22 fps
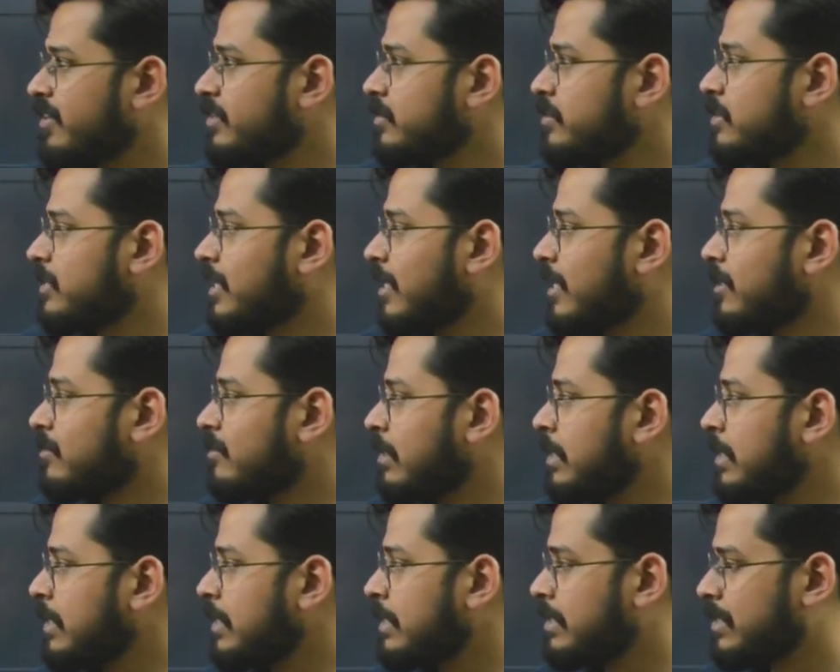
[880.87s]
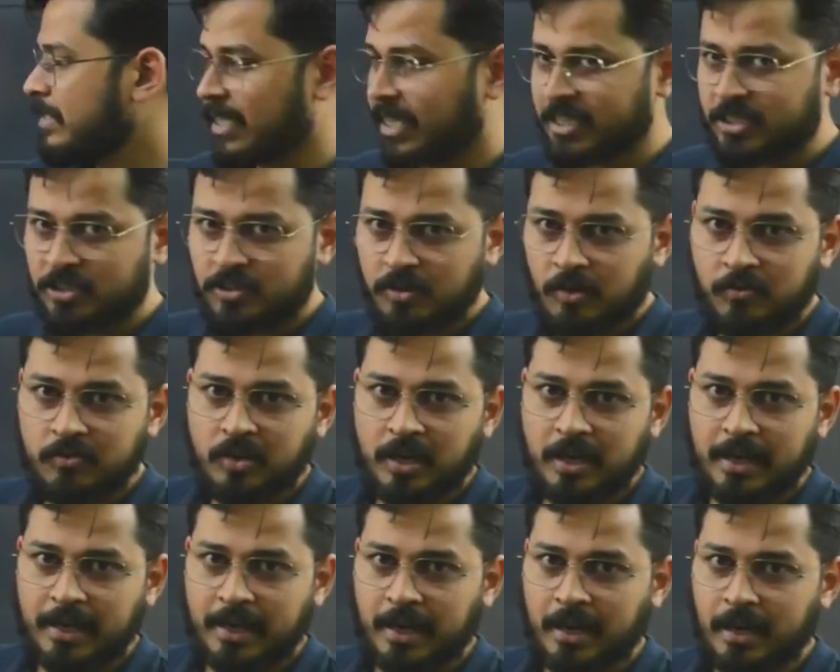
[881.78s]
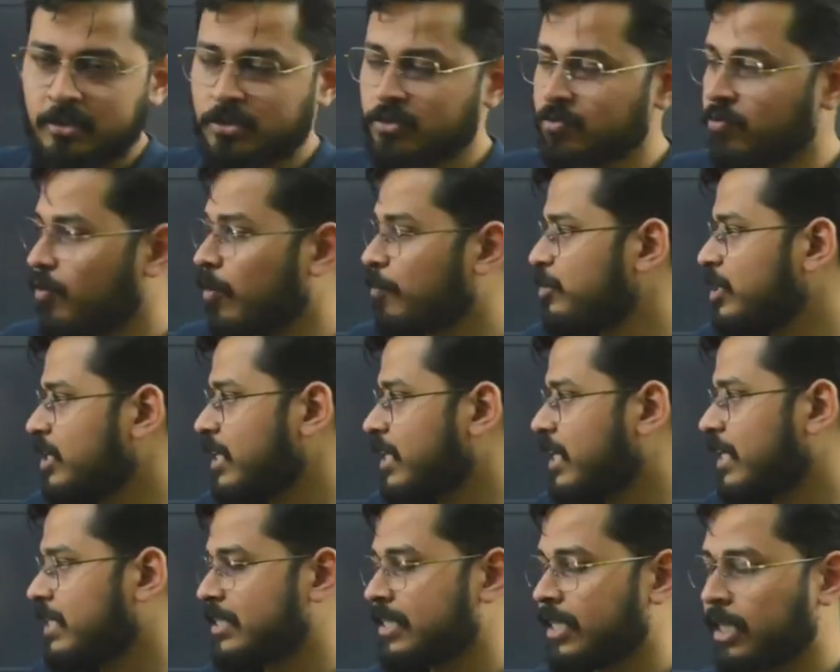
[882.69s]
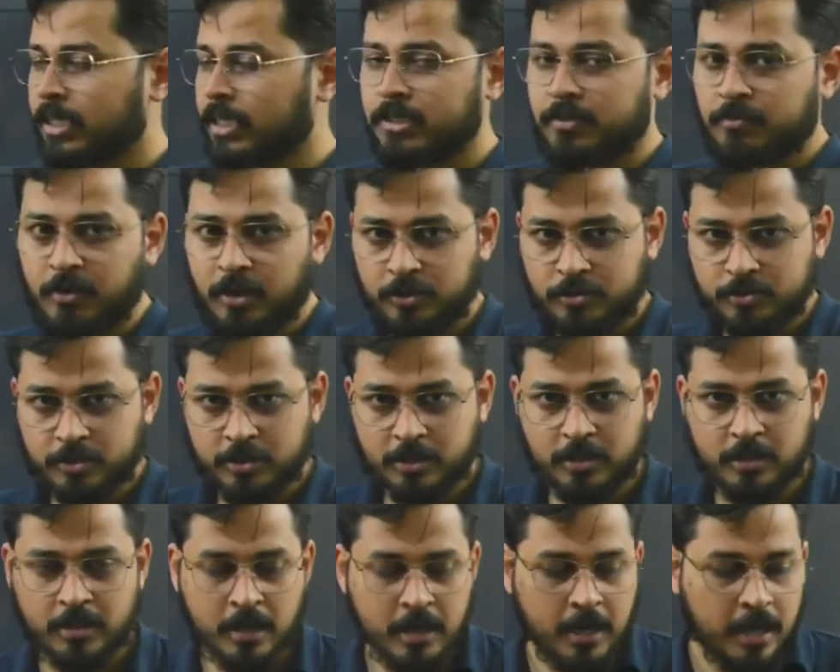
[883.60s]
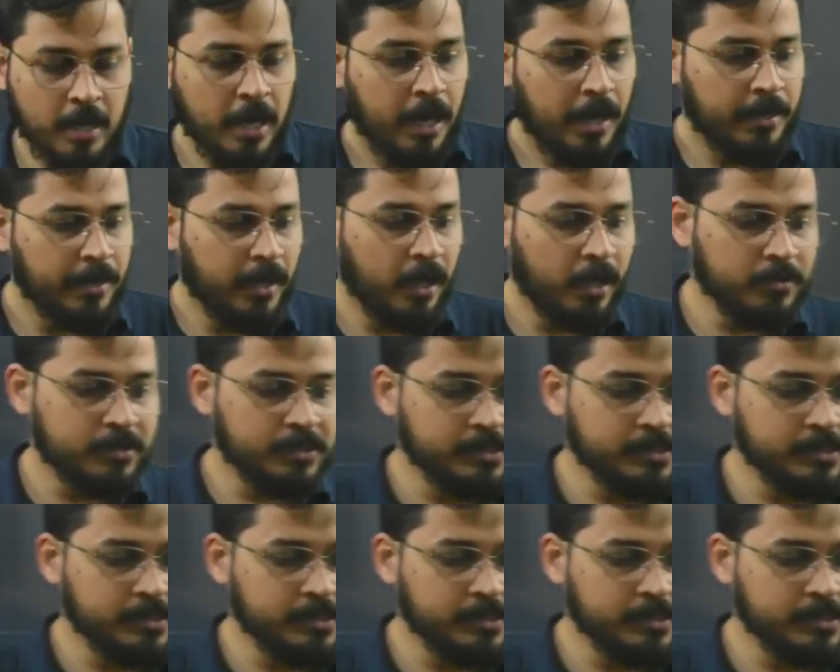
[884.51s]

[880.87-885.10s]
check the size of the linked list from the get size function. And how this